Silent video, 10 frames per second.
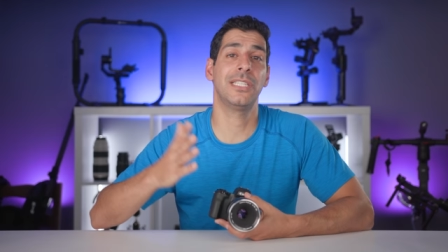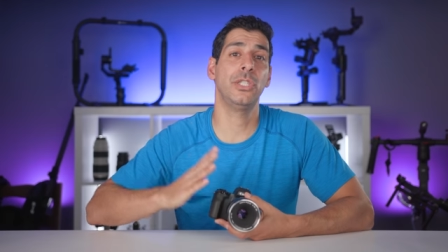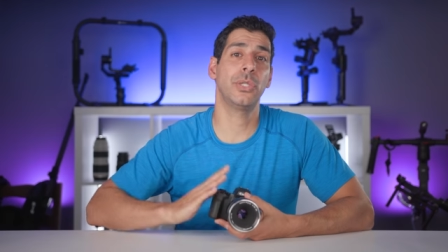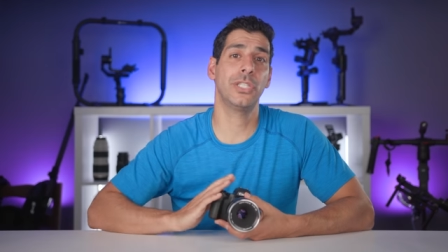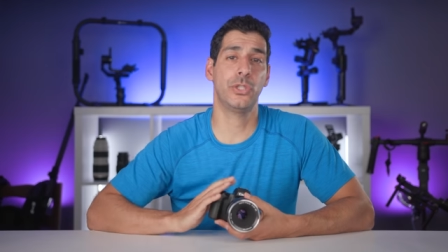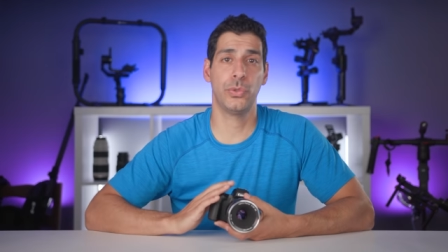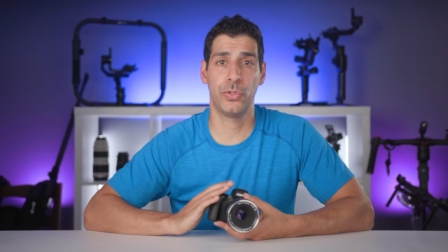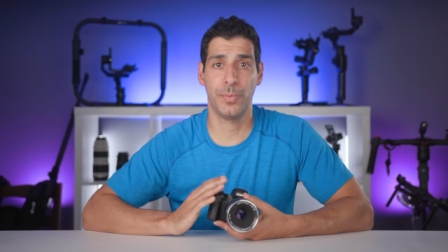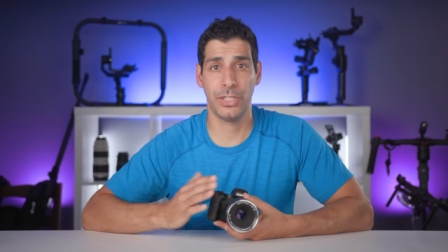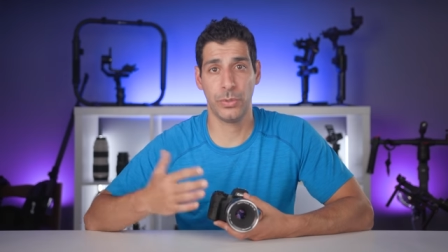then you can
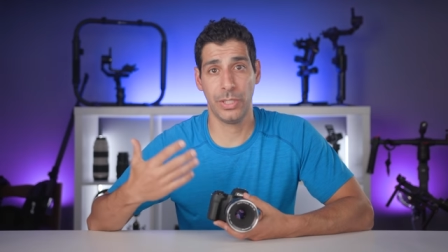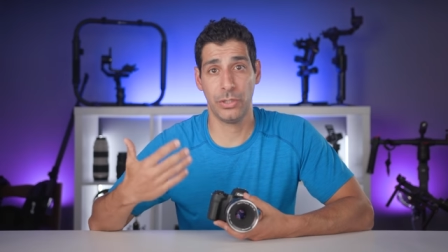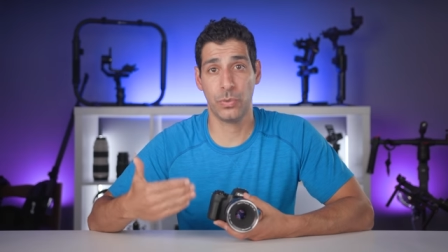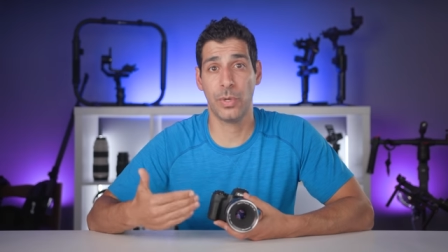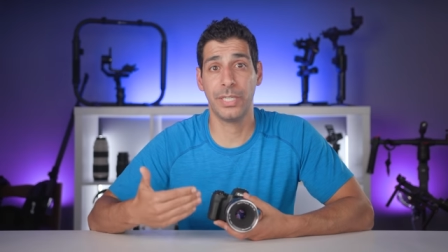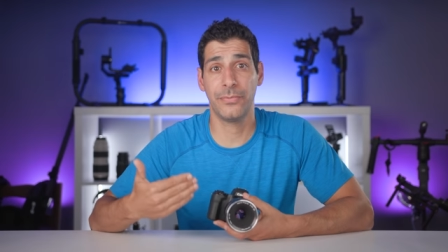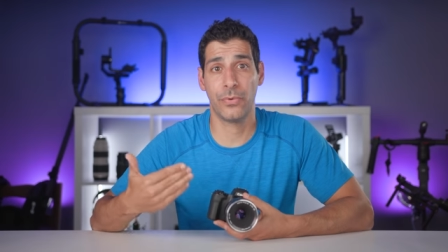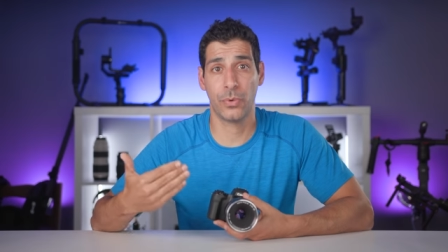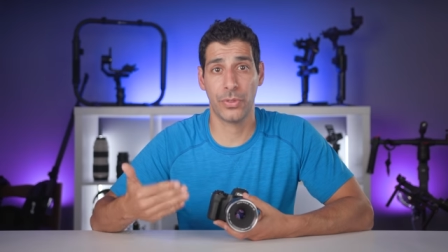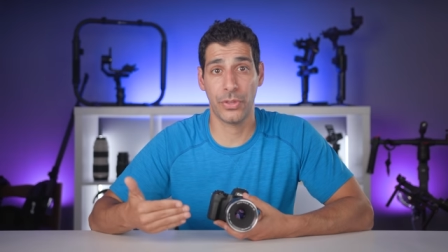choose between
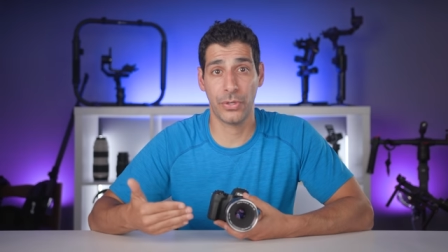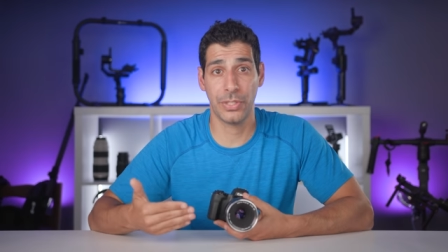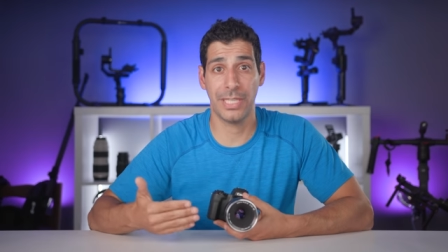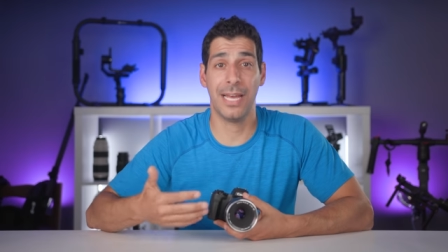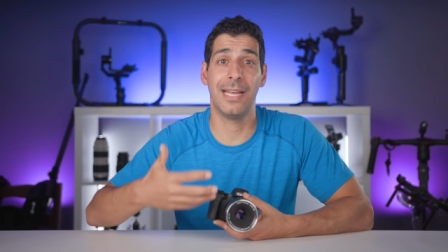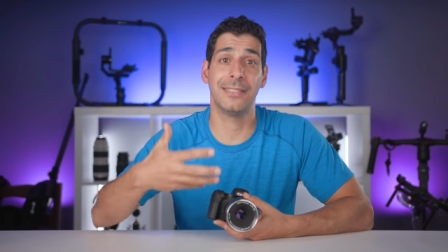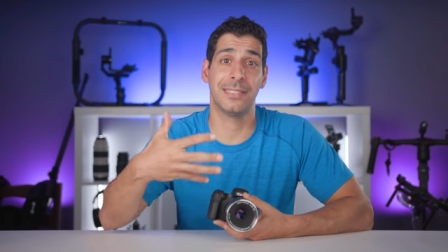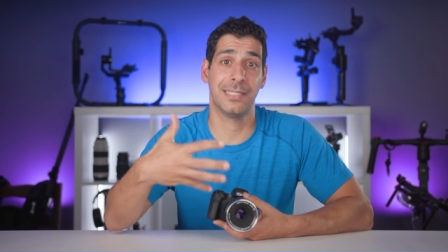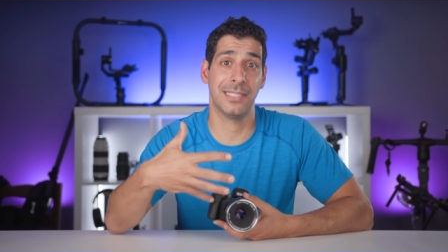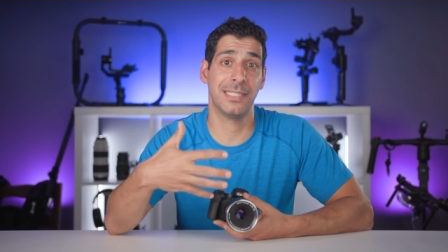24, 30, and
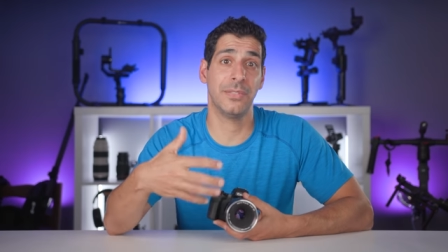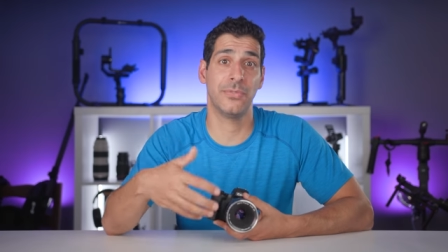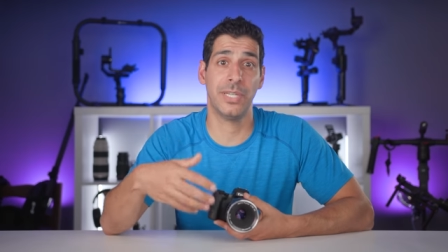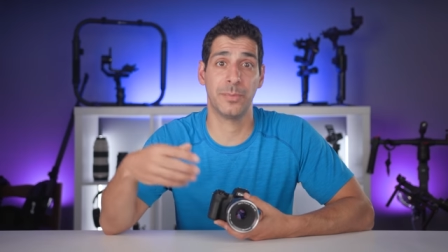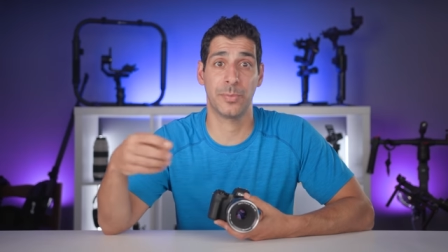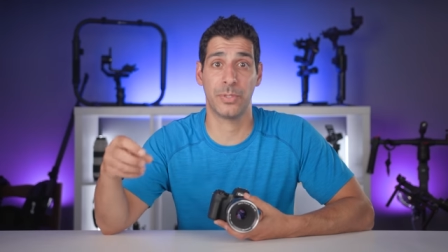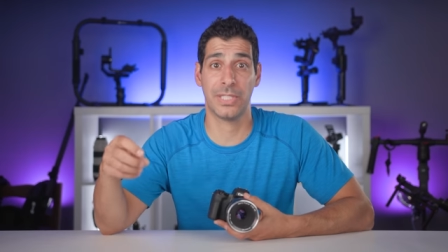60 frames per